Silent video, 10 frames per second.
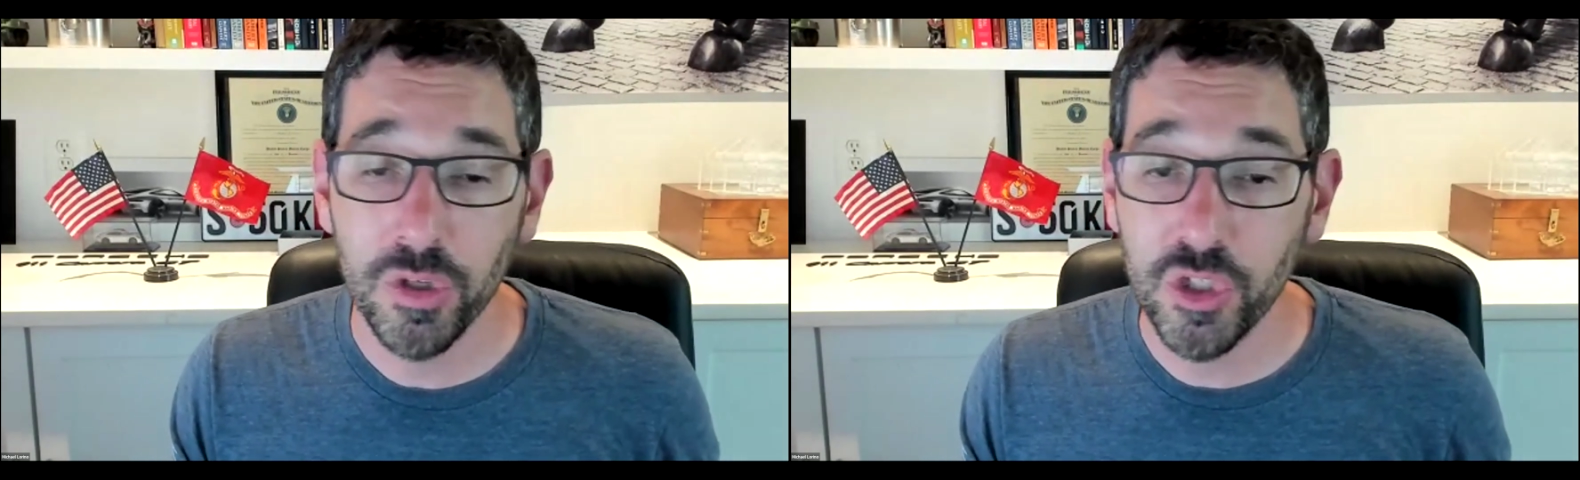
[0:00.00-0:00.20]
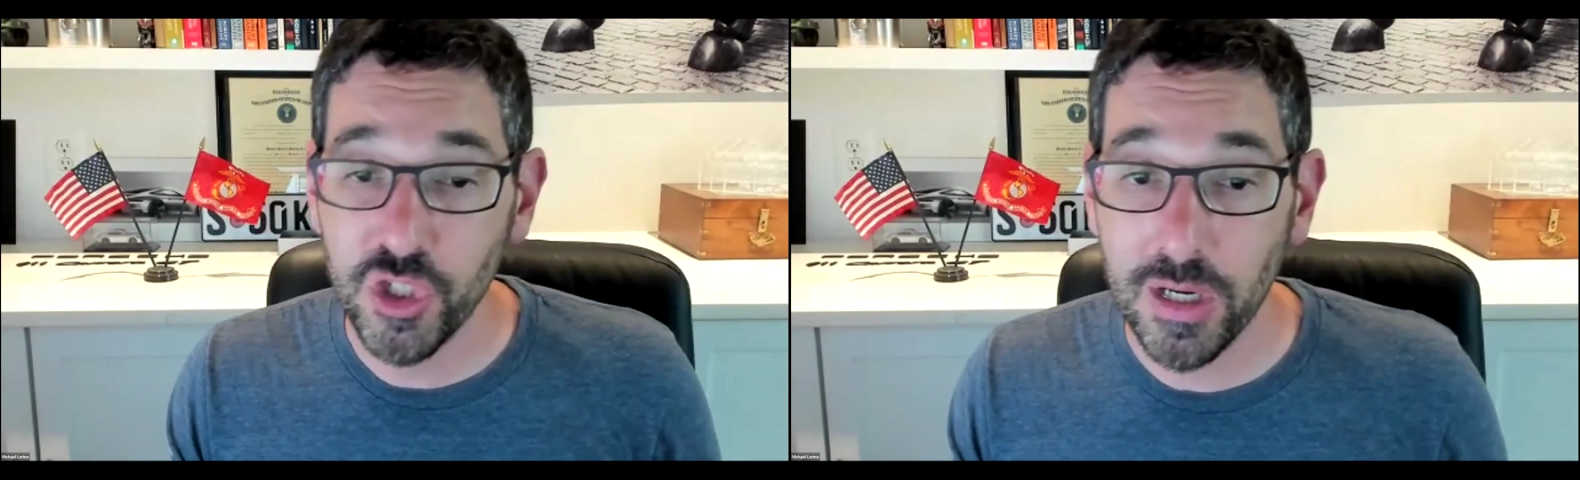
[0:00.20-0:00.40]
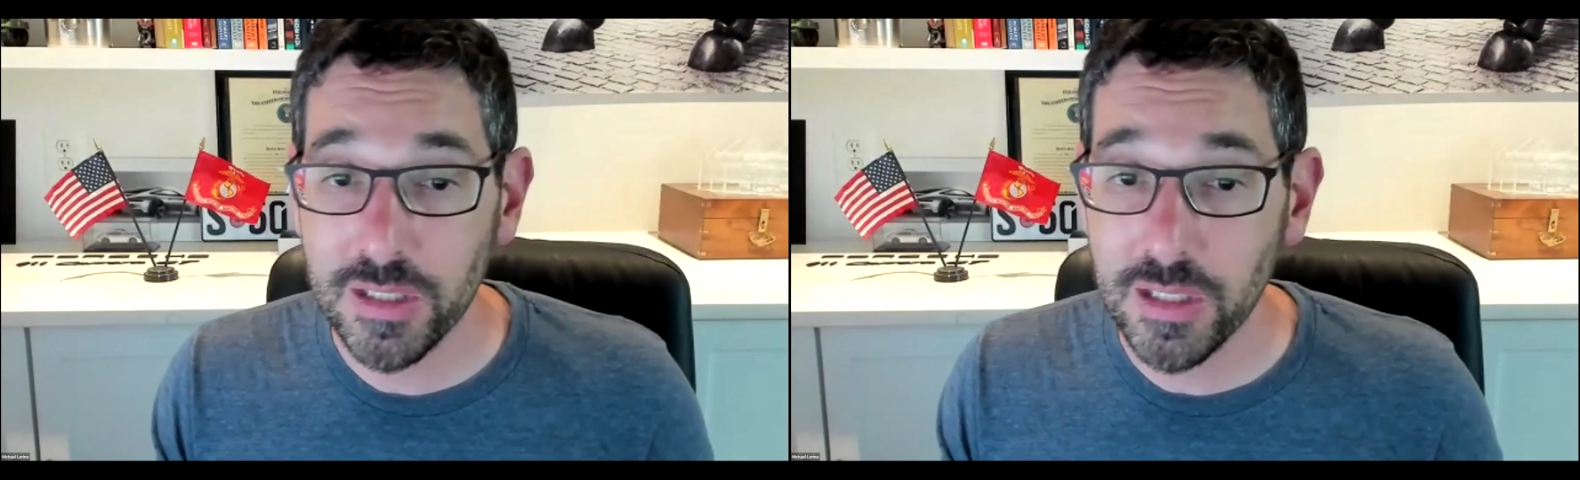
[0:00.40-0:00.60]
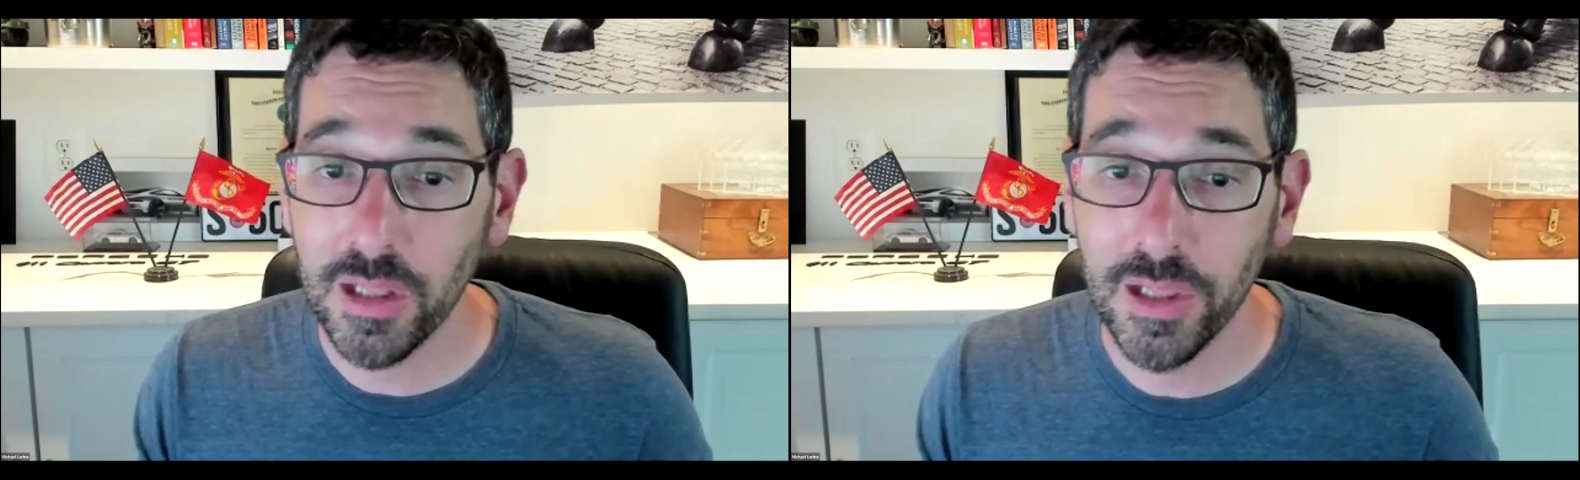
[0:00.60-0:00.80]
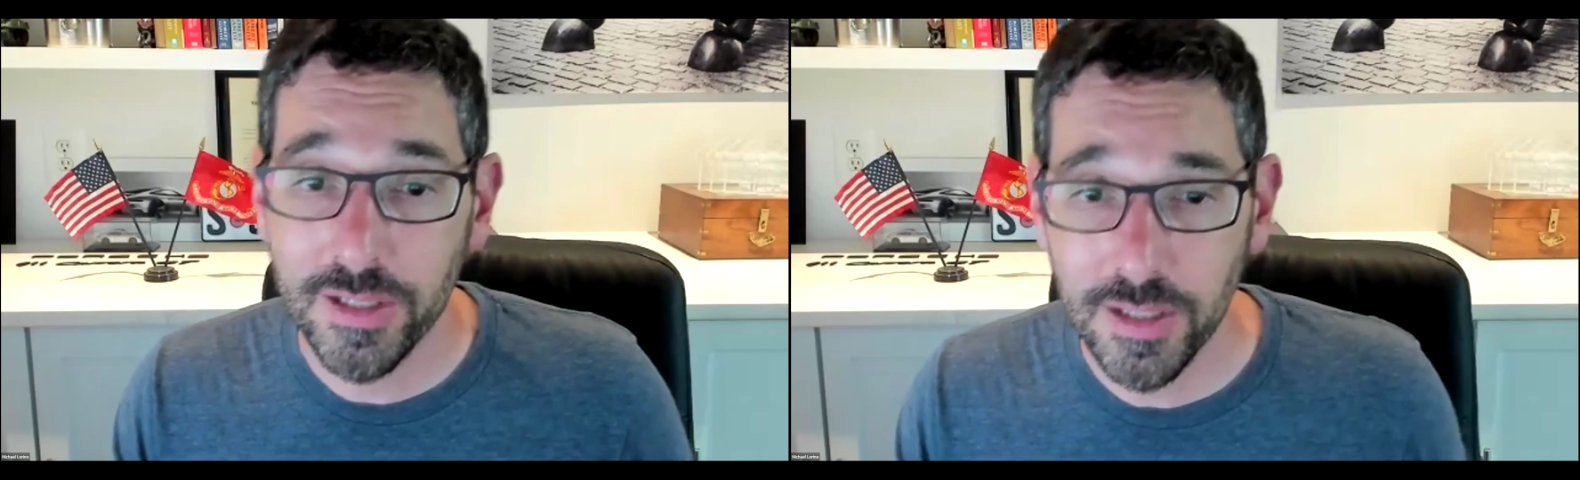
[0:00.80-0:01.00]
was just
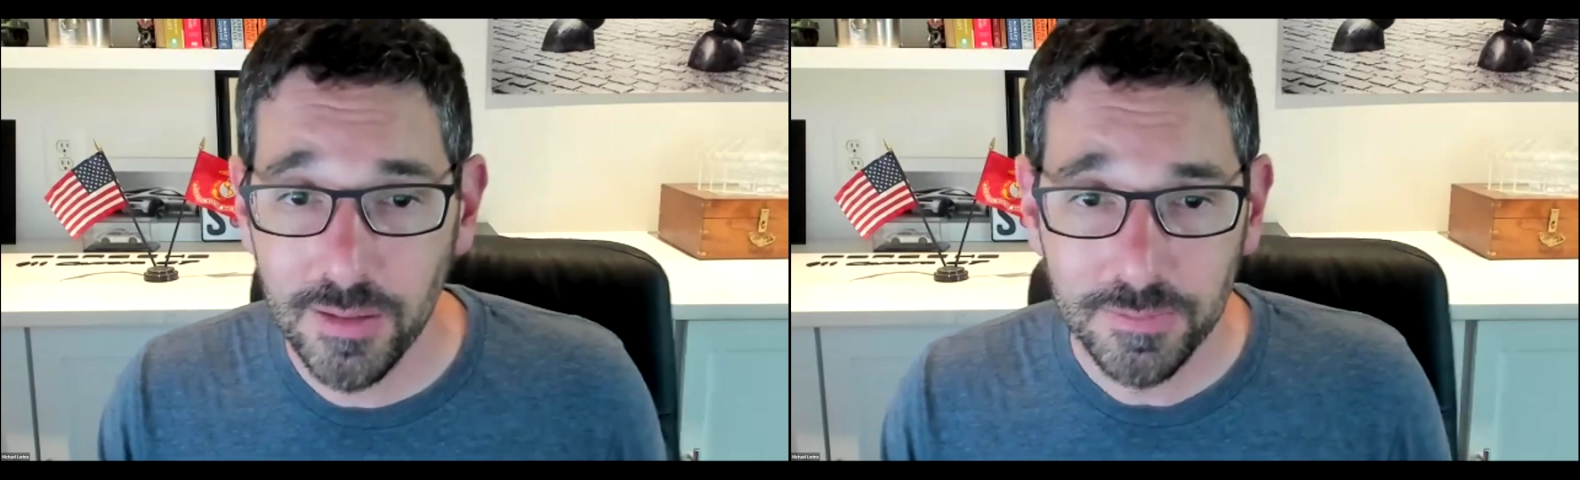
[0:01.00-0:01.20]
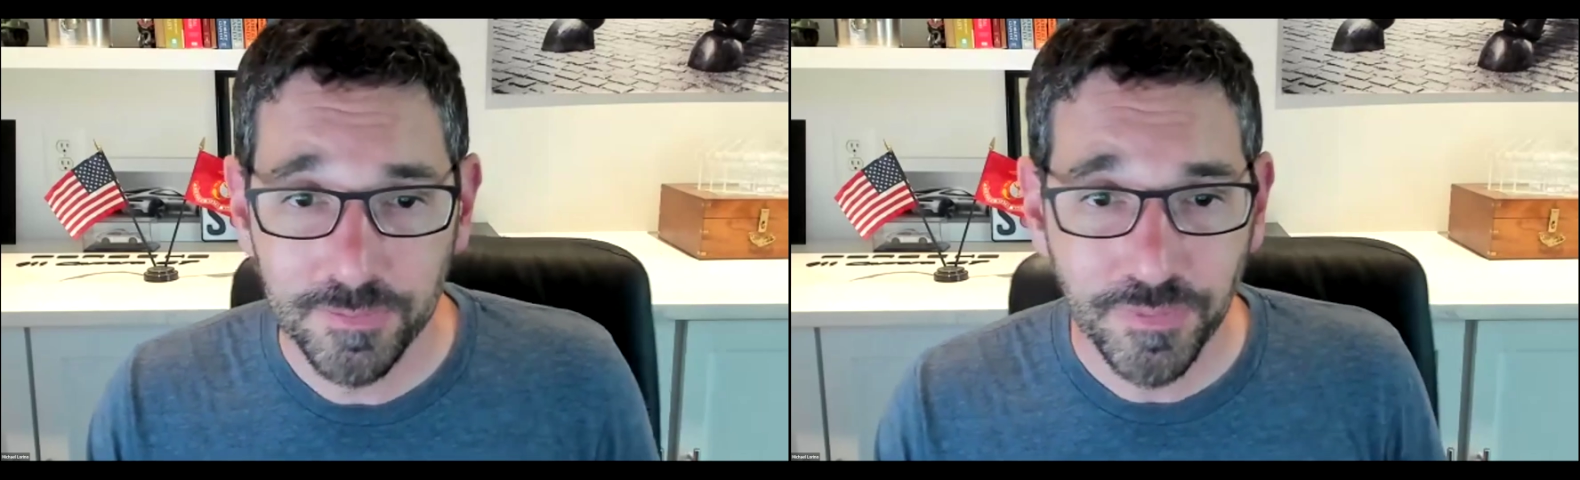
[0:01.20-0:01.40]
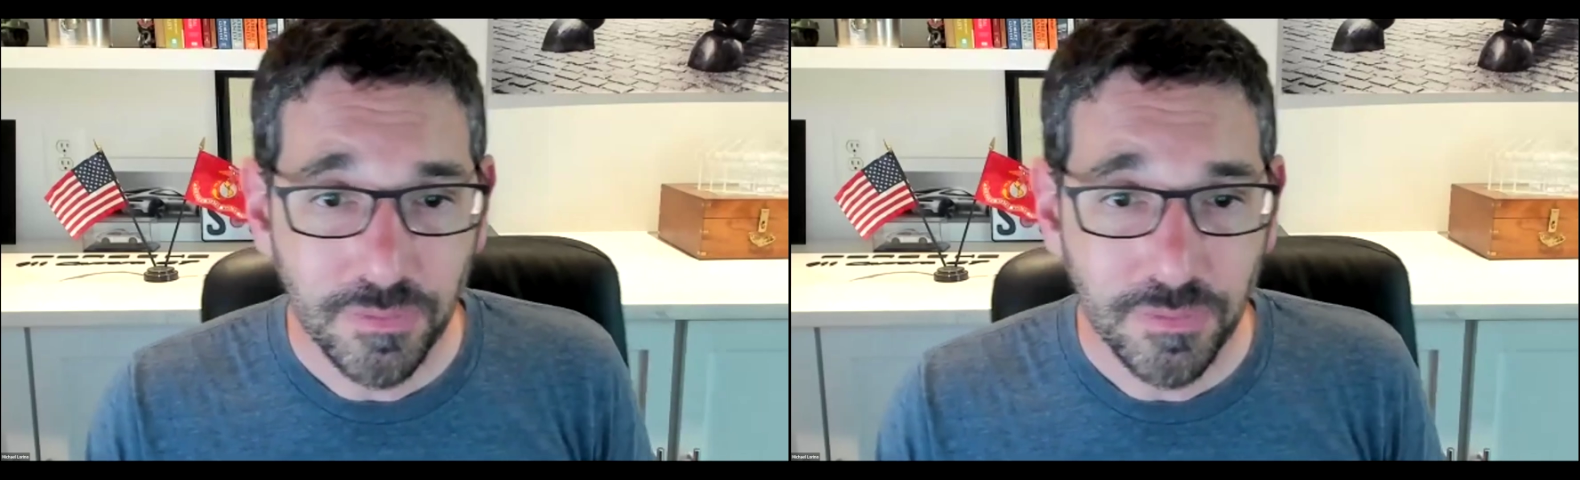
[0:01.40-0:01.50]
listed